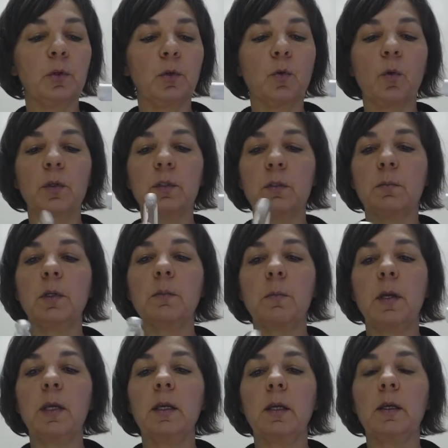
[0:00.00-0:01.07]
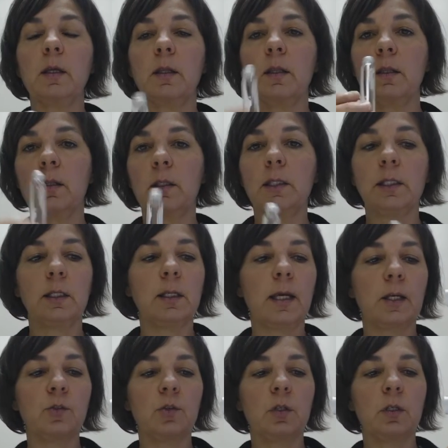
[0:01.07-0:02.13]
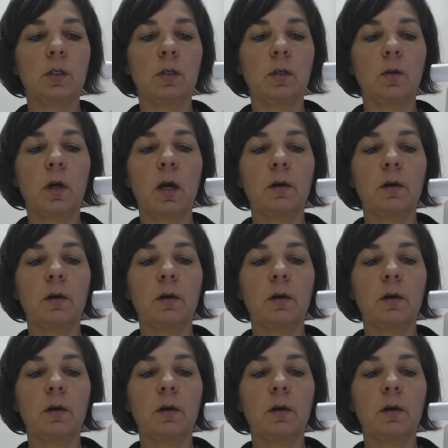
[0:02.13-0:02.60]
you're going to be making this connection